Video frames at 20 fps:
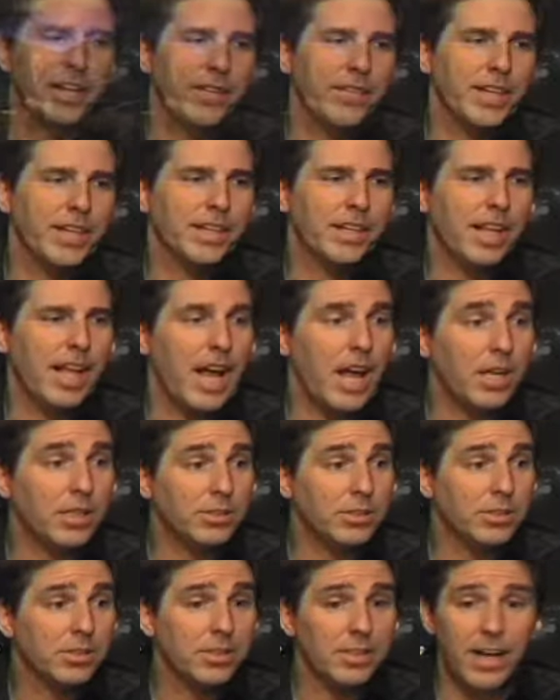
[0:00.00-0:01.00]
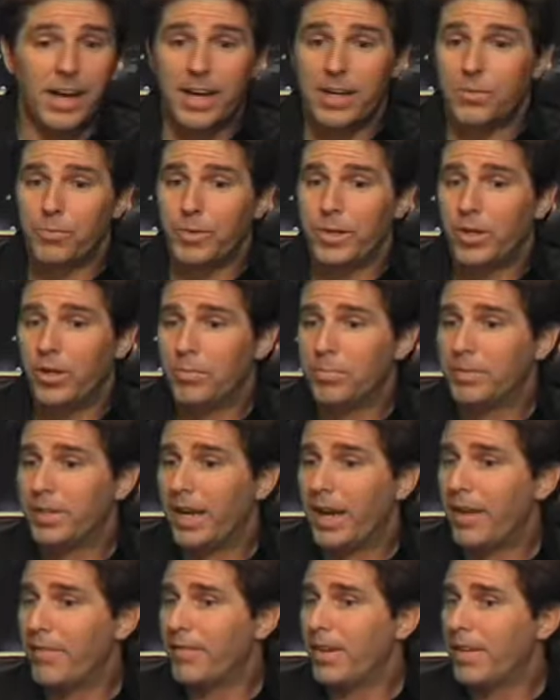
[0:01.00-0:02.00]
evening, class. Tonight we hope to
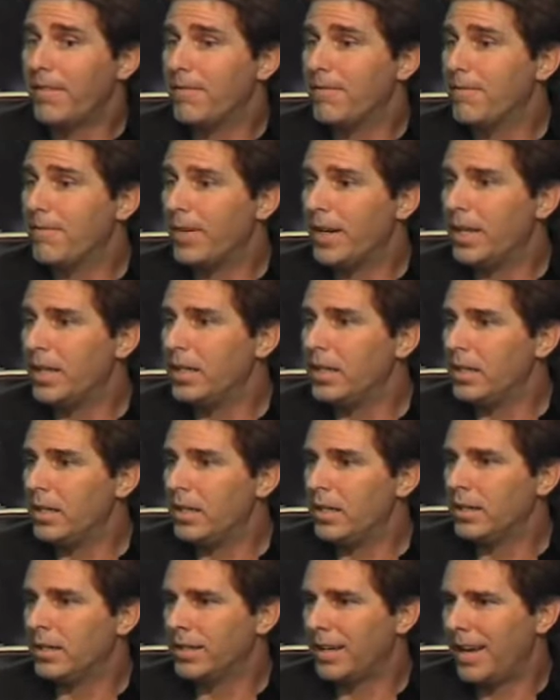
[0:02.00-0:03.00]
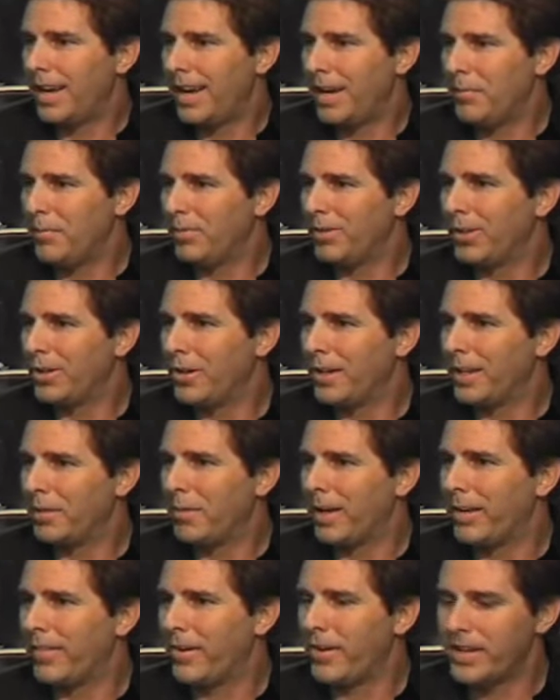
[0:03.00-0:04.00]
have a fun time learning
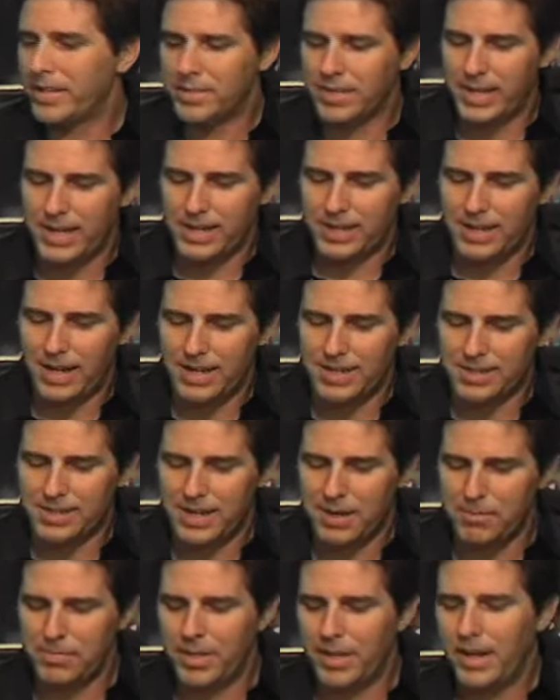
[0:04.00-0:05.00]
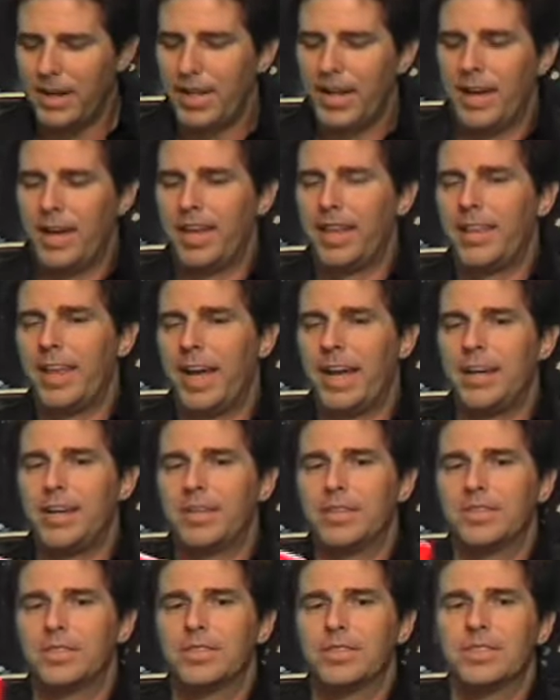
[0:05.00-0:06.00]
about a very exciting concept, and that
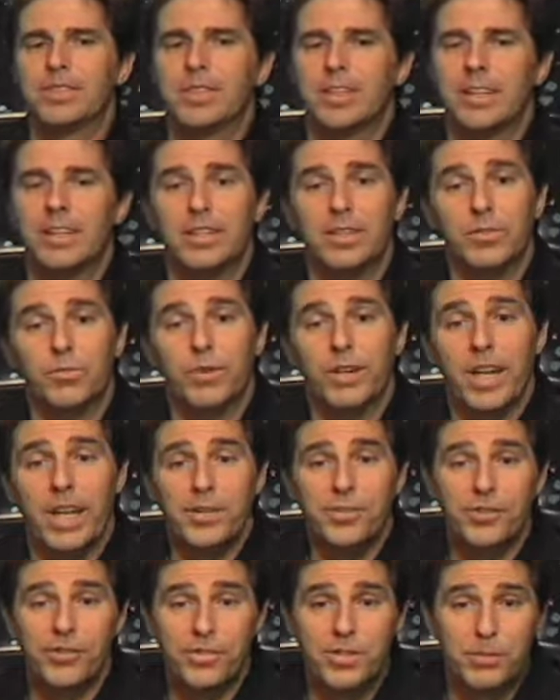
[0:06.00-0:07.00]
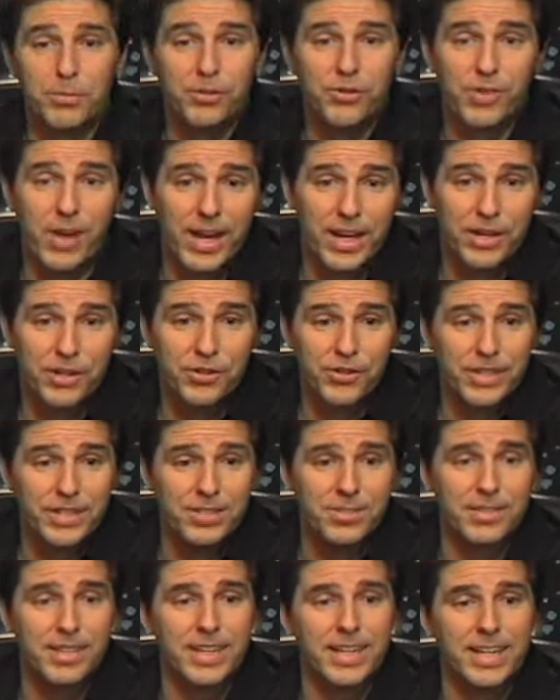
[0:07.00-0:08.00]
is the relationship
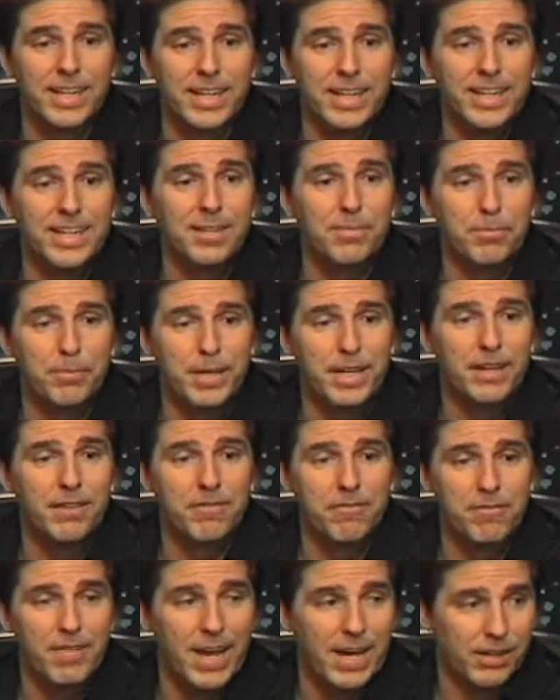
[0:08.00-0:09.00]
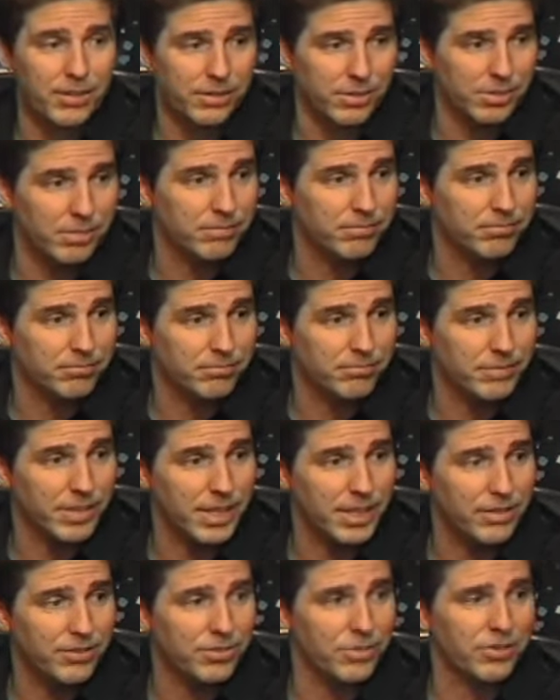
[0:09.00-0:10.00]
strategies, the E M P factor.
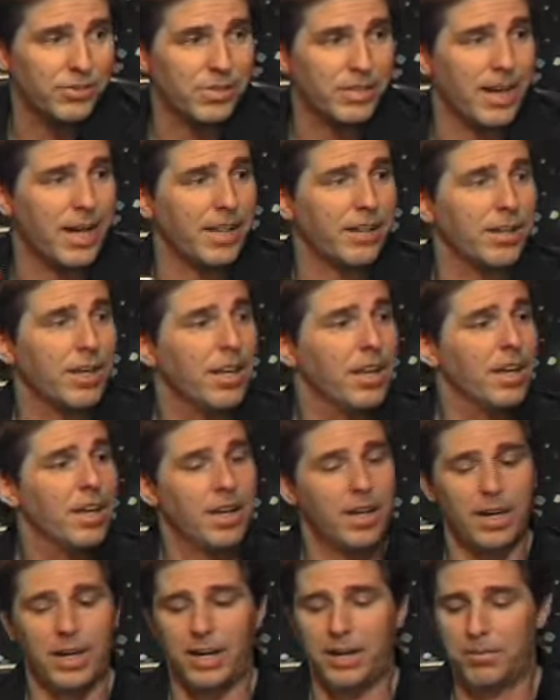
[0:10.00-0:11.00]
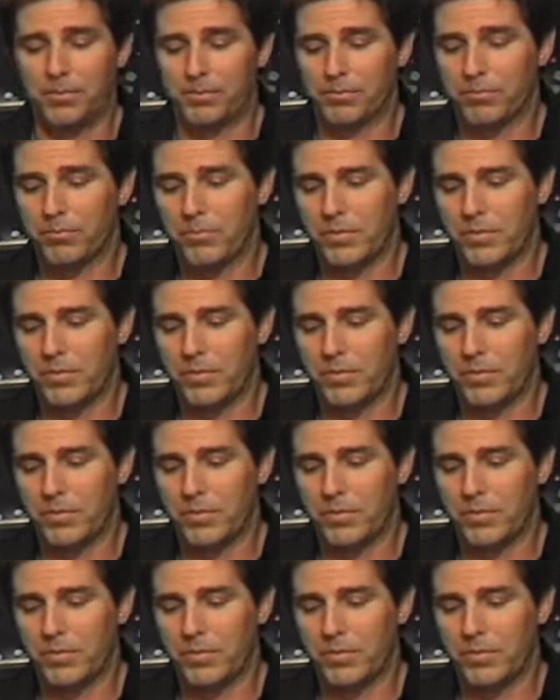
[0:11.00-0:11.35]
Okay, so tonight um,